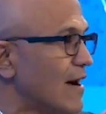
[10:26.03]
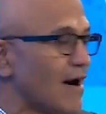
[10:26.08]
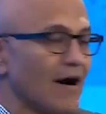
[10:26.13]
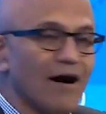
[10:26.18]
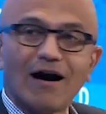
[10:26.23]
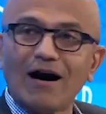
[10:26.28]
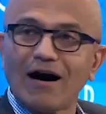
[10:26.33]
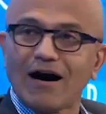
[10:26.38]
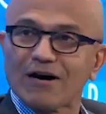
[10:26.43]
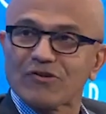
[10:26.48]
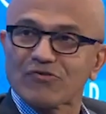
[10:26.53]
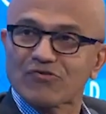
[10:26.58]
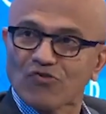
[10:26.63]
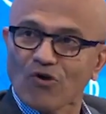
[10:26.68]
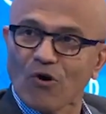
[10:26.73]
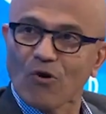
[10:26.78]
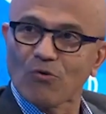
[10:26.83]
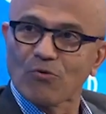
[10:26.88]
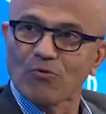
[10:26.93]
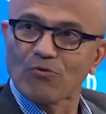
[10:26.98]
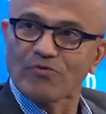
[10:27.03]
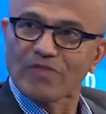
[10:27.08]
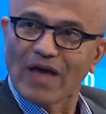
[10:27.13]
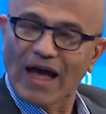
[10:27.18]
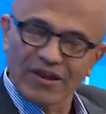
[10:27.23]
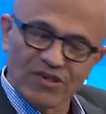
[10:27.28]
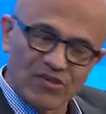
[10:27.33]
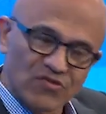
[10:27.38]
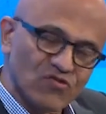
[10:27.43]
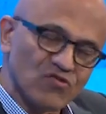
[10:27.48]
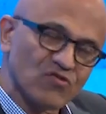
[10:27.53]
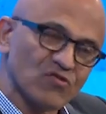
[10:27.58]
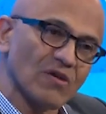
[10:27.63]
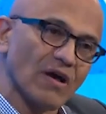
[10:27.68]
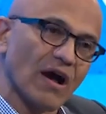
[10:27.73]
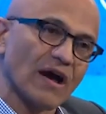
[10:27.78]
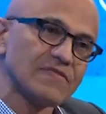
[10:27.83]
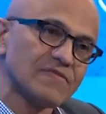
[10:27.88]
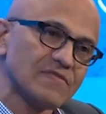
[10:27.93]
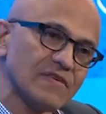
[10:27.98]
Uh, so that is,
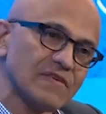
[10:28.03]
I